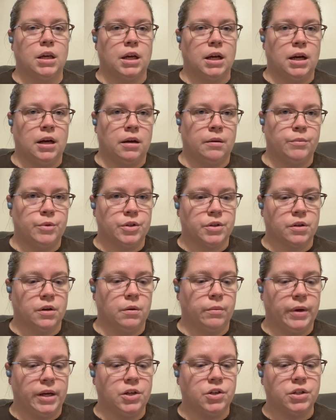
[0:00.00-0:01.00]
I'm just going to
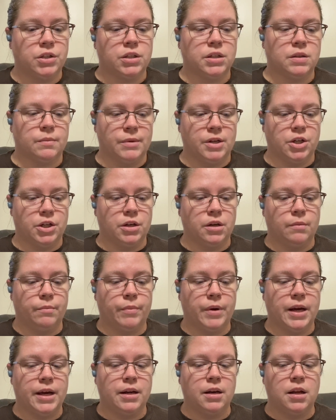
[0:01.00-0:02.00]
wait just a smidgen.
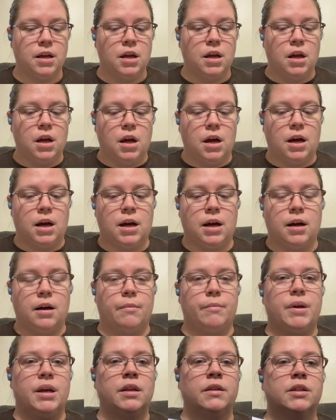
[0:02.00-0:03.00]
But
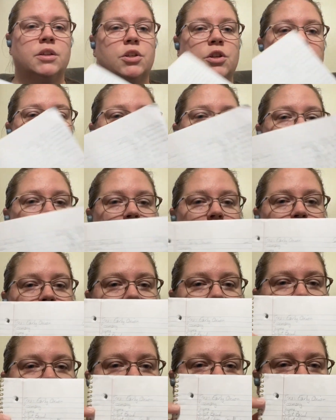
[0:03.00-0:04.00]
in this notebook,
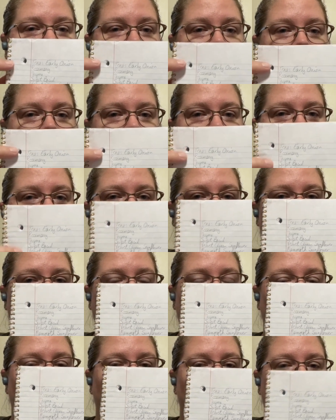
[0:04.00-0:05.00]
I have
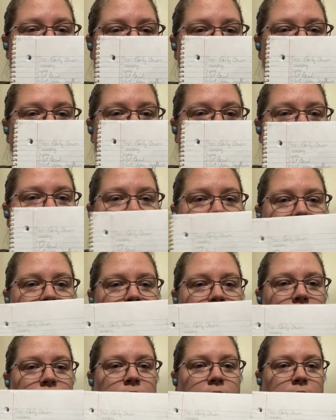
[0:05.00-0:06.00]
what it is,
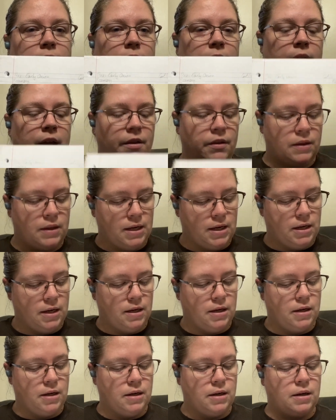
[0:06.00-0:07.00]
and
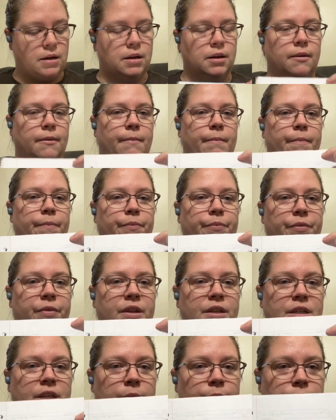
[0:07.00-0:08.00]
then the
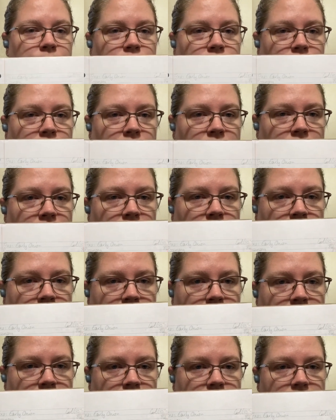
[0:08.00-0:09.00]
temperature that it
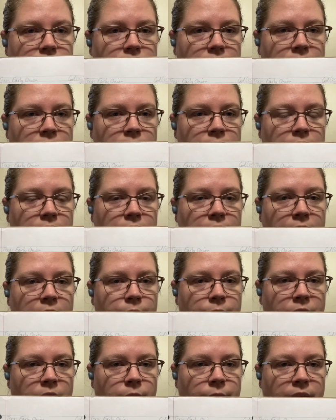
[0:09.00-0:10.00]
likes, and then how
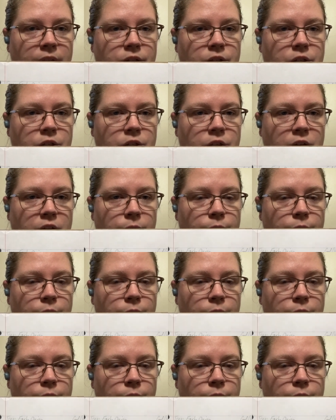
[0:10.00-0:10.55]
many weeks to start